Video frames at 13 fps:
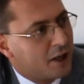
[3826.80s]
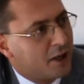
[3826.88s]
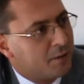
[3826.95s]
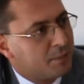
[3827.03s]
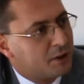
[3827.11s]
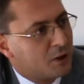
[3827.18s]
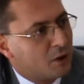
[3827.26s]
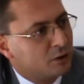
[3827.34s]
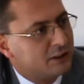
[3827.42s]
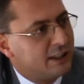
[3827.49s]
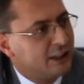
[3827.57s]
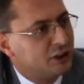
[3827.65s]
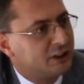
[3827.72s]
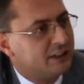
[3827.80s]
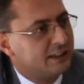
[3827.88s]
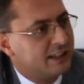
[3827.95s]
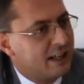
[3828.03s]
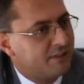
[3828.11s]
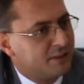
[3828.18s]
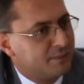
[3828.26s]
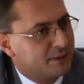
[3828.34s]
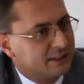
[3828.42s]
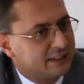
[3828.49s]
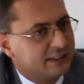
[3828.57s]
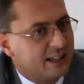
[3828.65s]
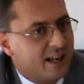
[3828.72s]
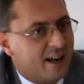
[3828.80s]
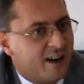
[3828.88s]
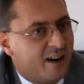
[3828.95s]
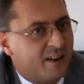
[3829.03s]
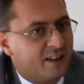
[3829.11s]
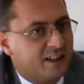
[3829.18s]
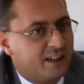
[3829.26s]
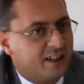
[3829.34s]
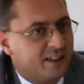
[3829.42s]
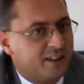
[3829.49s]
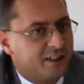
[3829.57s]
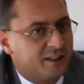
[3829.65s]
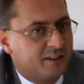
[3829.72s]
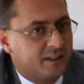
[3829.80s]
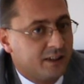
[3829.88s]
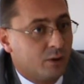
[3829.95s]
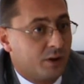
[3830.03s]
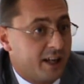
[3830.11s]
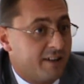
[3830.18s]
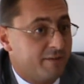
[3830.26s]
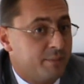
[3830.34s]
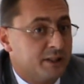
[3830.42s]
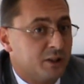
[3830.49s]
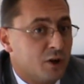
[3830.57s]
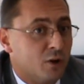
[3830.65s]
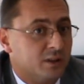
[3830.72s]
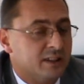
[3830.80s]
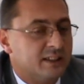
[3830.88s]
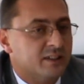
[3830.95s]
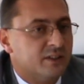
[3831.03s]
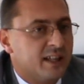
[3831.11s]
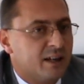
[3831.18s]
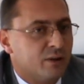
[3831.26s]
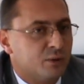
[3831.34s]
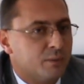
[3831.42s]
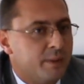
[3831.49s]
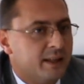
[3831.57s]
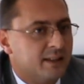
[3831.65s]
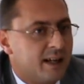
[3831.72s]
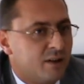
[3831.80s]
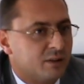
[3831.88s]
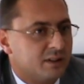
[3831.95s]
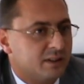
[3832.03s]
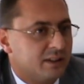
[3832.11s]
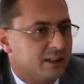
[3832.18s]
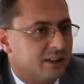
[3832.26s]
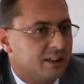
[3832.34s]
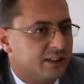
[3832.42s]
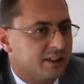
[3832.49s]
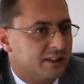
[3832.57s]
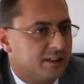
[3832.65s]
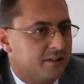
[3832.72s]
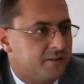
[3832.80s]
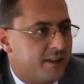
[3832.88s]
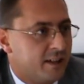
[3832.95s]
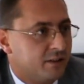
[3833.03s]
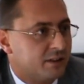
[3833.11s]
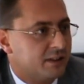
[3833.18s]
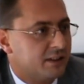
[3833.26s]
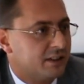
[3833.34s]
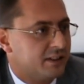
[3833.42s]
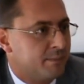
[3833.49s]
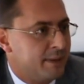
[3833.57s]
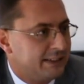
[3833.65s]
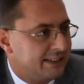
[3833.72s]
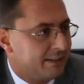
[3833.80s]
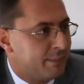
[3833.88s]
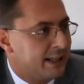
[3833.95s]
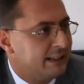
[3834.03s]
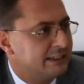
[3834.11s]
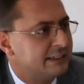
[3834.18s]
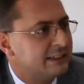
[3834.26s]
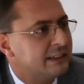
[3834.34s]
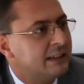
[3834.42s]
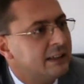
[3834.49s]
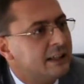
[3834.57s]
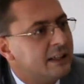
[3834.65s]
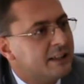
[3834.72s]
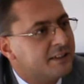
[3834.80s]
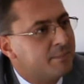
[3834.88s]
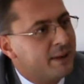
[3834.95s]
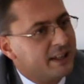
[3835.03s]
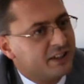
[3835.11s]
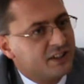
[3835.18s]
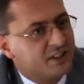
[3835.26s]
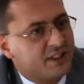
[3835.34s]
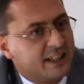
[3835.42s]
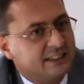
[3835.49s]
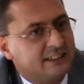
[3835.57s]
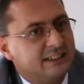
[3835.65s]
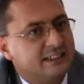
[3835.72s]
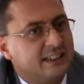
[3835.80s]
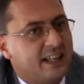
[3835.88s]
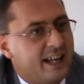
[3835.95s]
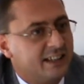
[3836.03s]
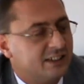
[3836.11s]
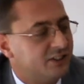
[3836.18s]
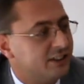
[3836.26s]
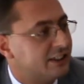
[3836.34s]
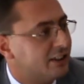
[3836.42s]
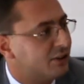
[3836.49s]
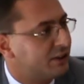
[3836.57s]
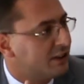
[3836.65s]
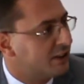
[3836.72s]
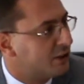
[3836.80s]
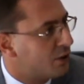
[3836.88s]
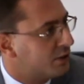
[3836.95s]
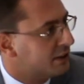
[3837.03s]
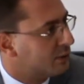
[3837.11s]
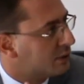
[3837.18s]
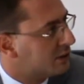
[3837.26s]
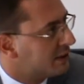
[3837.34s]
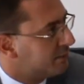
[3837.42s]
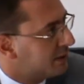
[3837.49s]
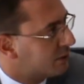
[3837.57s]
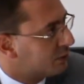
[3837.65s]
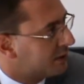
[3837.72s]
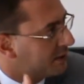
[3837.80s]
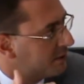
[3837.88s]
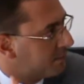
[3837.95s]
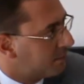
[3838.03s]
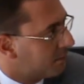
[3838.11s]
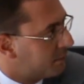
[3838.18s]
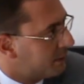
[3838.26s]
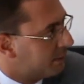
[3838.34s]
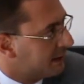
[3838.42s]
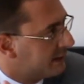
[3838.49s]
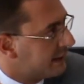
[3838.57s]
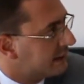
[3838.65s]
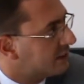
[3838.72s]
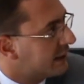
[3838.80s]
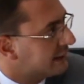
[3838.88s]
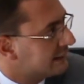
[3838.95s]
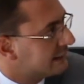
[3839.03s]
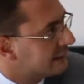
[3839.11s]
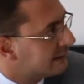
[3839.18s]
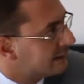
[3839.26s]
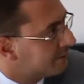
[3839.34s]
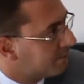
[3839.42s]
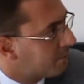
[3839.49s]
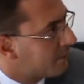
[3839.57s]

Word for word: Uh, because national governments are uh, or have been called until now to bail out uh, failed domestic banks, the banking crisis has resulted, according to some, into the public debt crisis.